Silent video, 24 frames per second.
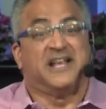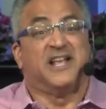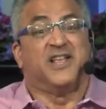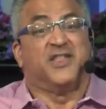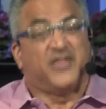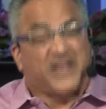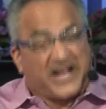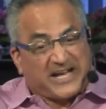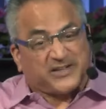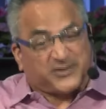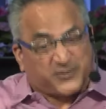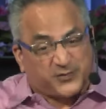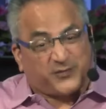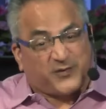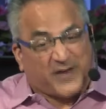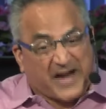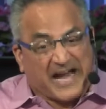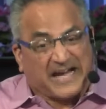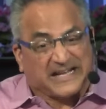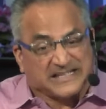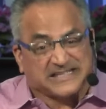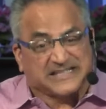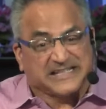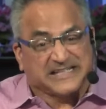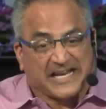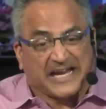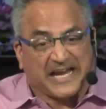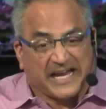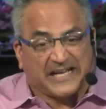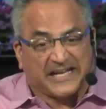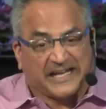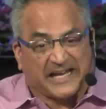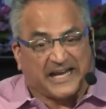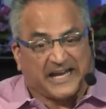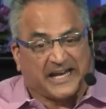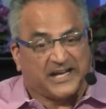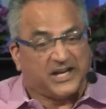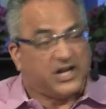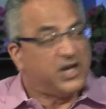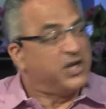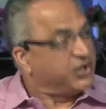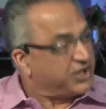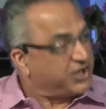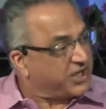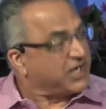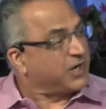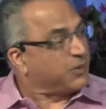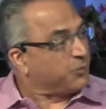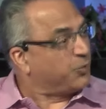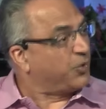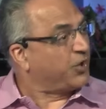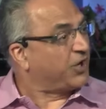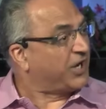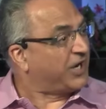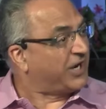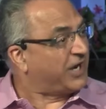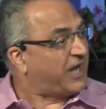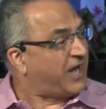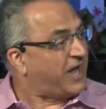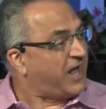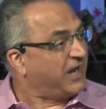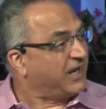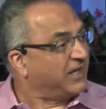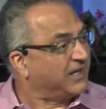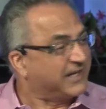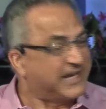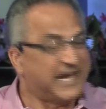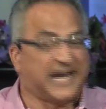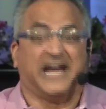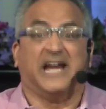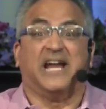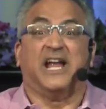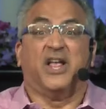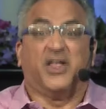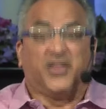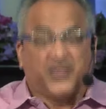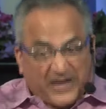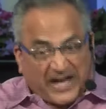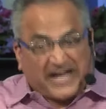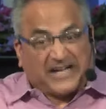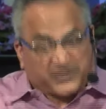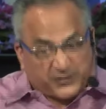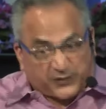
That's fascinating. You got to work on a holiday. That's